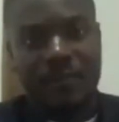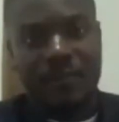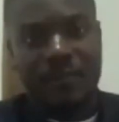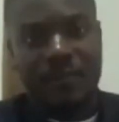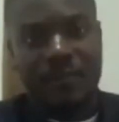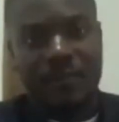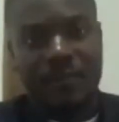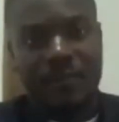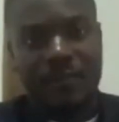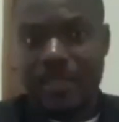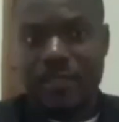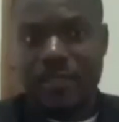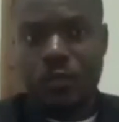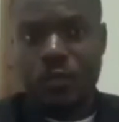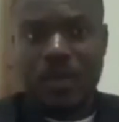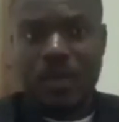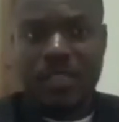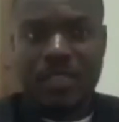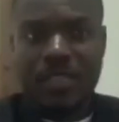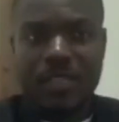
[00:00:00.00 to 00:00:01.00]
He's
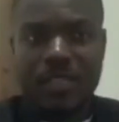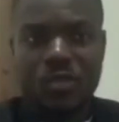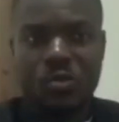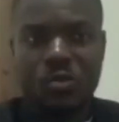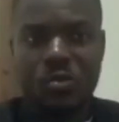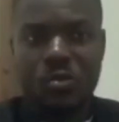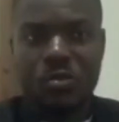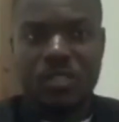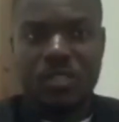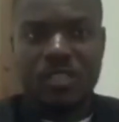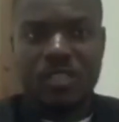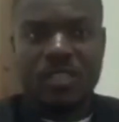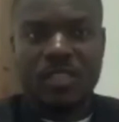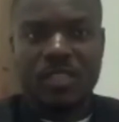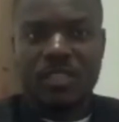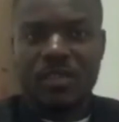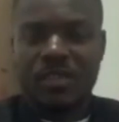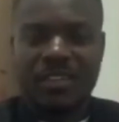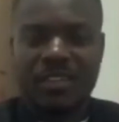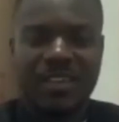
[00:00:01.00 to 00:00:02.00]
31 years old,
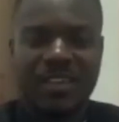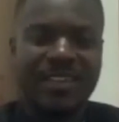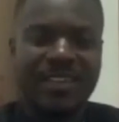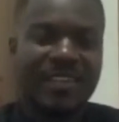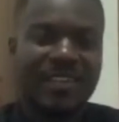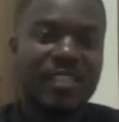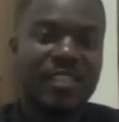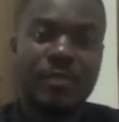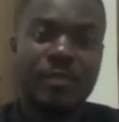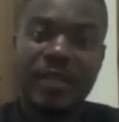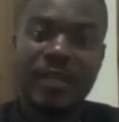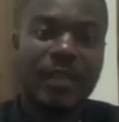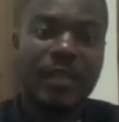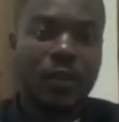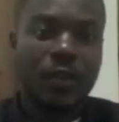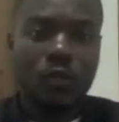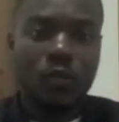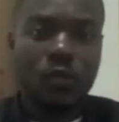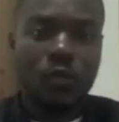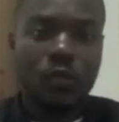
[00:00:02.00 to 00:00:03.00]
and he's making a
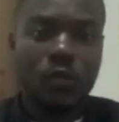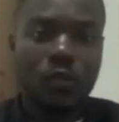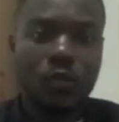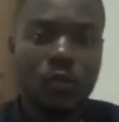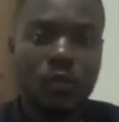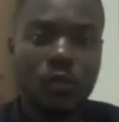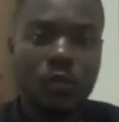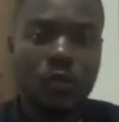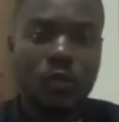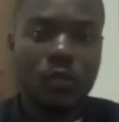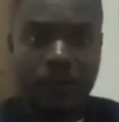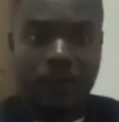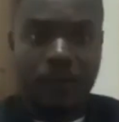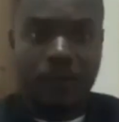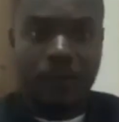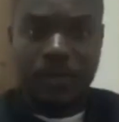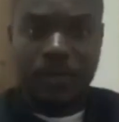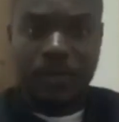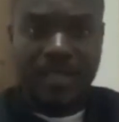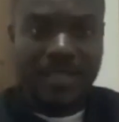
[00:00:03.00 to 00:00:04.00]
lot of money from
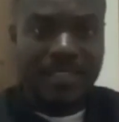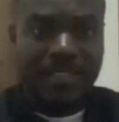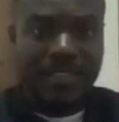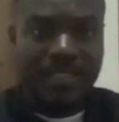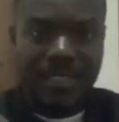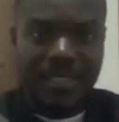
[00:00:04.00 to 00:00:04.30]
that.